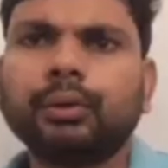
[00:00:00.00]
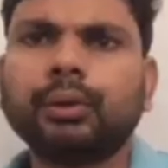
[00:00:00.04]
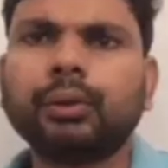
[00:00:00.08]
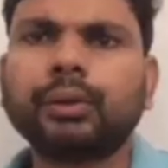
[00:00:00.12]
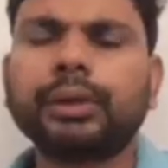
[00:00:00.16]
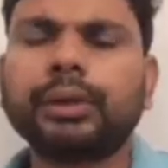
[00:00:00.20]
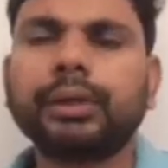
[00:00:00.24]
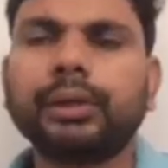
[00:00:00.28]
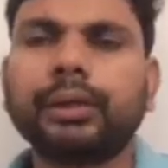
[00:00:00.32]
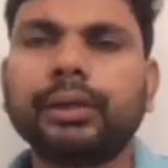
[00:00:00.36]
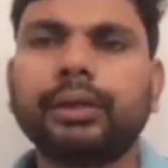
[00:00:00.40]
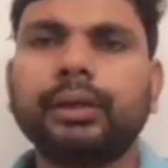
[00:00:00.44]

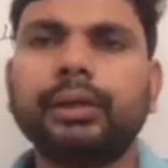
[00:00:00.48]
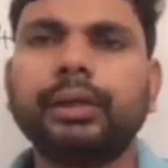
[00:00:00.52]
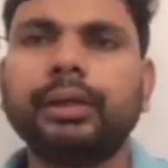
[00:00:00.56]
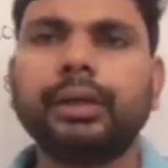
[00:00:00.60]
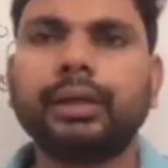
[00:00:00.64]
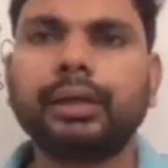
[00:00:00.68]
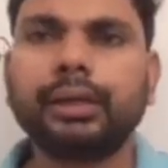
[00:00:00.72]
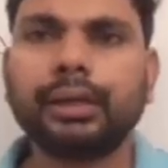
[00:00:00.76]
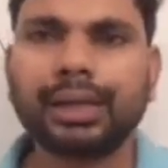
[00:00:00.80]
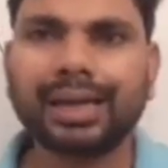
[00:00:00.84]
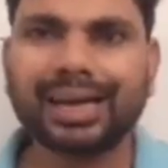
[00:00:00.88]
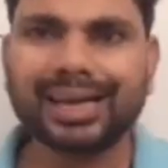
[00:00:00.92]
Okay,
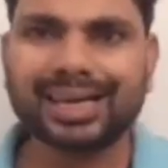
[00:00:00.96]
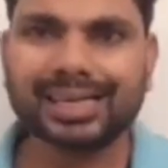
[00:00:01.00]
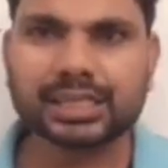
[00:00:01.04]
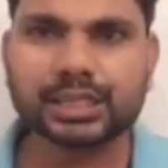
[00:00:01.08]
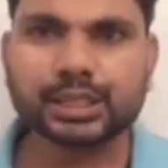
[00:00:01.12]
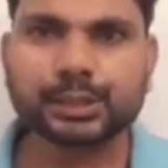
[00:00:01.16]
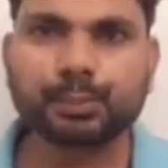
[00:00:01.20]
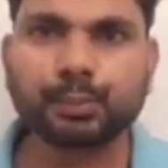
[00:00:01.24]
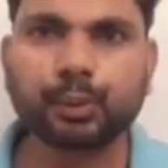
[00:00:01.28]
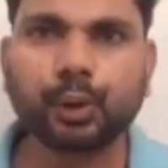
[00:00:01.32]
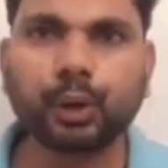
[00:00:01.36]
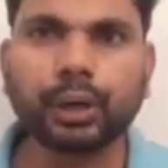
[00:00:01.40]
here
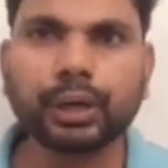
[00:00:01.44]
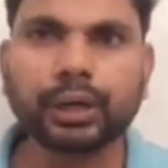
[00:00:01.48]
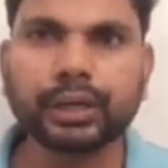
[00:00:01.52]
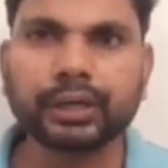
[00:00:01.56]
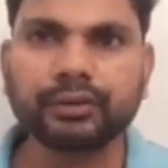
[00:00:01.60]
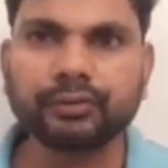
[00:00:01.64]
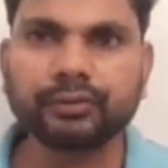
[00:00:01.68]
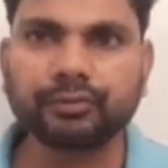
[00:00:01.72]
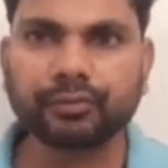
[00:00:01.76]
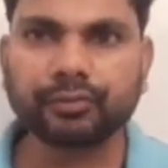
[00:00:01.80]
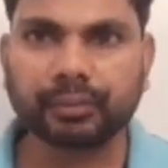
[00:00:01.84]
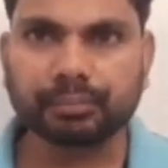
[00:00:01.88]
last
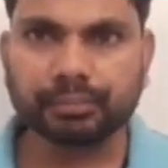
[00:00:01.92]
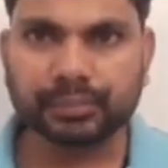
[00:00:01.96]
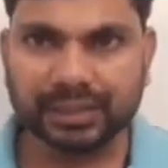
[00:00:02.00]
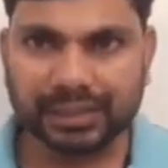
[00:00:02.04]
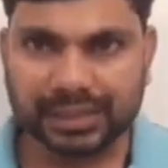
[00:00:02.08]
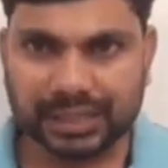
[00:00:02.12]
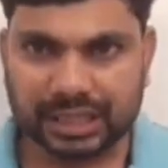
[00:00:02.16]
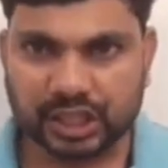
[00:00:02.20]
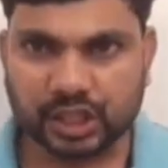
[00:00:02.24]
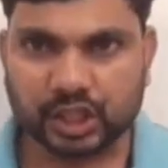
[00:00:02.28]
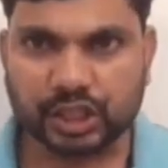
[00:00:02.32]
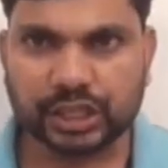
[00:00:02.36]
point from
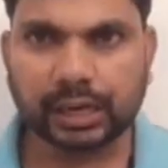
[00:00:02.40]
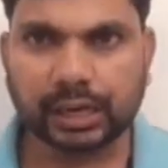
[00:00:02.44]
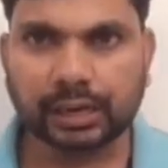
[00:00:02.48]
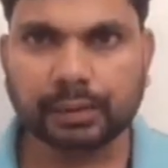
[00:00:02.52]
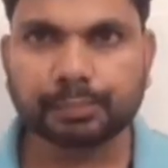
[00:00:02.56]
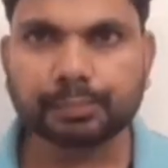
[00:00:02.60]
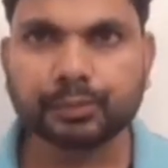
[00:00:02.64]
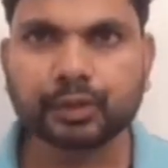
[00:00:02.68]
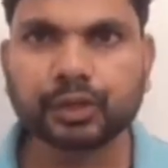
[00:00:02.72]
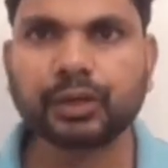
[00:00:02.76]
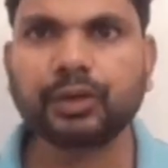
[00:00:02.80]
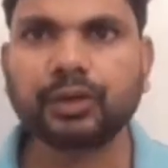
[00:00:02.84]
this
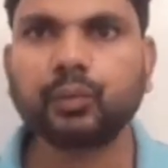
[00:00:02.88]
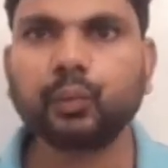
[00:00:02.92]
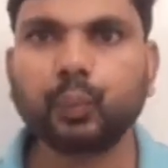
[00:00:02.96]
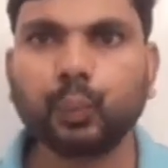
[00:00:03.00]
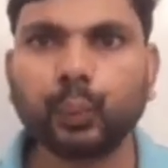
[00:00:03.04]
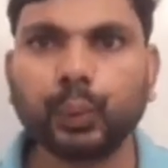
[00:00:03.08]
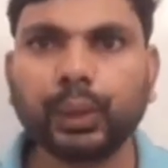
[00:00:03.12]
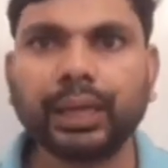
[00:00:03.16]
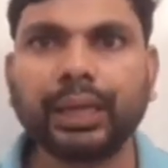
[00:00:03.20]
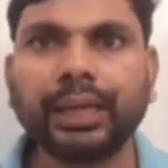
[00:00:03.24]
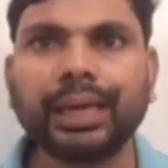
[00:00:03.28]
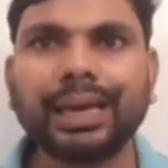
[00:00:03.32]

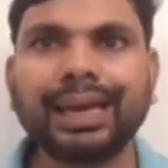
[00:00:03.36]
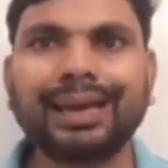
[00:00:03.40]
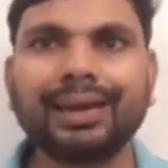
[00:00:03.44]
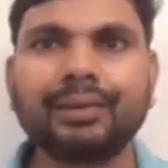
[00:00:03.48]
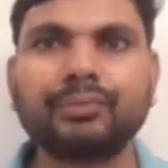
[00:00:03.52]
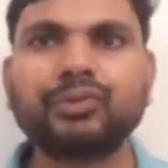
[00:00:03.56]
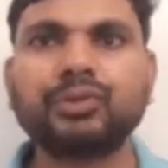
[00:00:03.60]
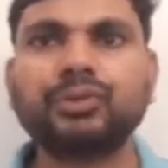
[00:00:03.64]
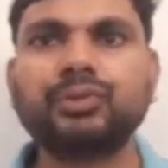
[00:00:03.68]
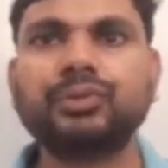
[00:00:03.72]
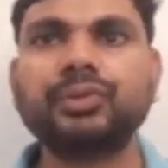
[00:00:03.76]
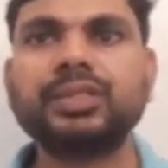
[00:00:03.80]
chapter we
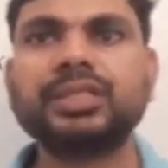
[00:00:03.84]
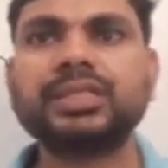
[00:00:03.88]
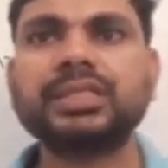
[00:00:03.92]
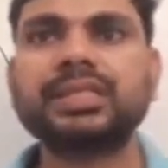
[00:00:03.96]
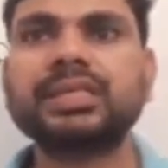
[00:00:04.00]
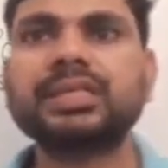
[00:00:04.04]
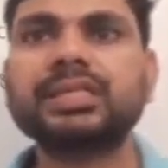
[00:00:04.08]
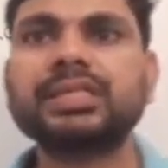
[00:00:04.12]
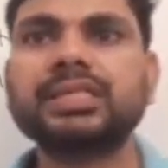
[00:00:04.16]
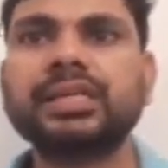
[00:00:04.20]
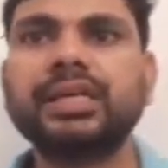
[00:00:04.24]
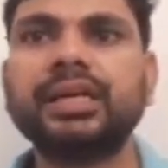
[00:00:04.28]
have to
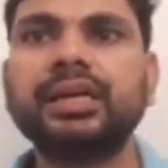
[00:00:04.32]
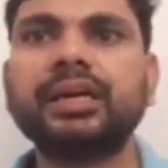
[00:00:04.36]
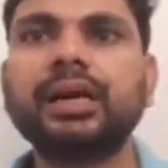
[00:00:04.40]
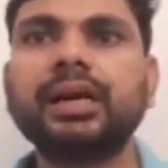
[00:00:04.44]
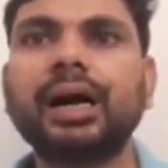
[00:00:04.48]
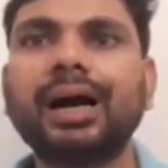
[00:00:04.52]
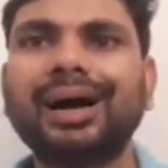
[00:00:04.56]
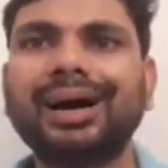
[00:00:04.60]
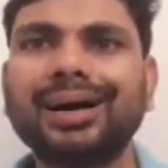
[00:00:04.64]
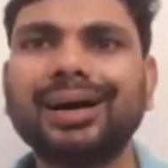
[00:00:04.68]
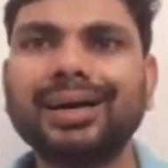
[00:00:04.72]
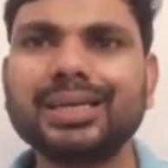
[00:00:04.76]
discuss
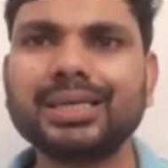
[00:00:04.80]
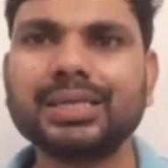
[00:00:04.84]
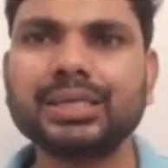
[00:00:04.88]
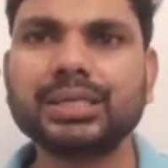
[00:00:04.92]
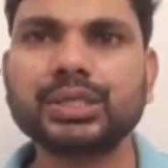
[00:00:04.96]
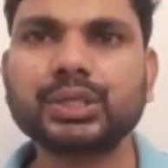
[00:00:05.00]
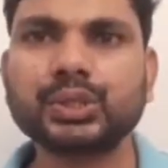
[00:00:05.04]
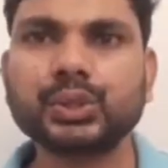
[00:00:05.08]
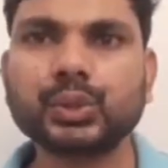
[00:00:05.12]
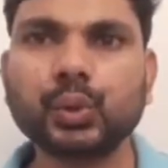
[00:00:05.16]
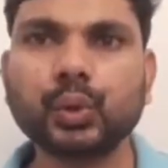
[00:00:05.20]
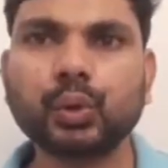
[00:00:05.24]
here
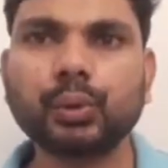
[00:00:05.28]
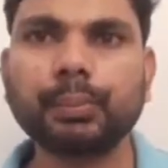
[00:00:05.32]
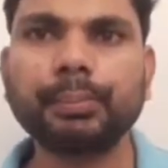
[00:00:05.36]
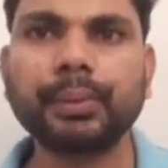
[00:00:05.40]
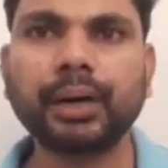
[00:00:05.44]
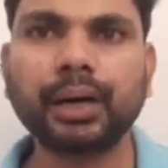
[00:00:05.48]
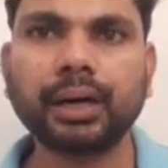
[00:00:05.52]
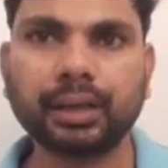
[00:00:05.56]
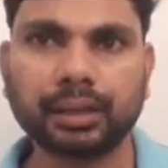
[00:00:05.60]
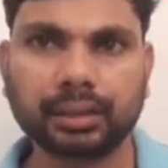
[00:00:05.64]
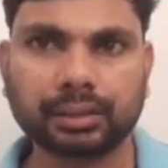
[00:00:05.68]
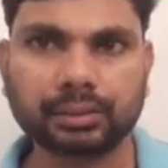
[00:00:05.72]

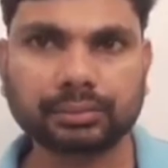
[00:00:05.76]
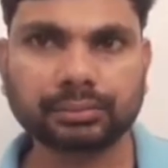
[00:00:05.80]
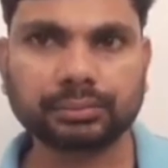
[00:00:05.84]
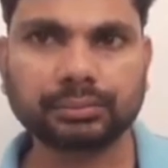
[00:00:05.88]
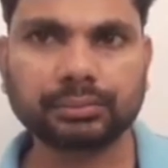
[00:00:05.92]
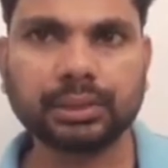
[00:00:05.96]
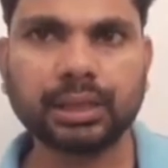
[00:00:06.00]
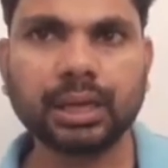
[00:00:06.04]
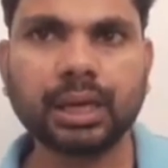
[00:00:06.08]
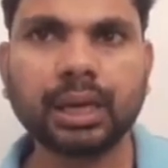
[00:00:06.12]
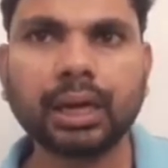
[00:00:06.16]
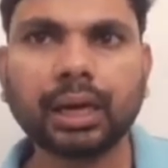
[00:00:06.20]

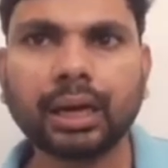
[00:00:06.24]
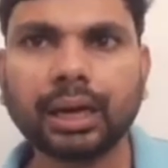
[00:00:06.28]
isobar.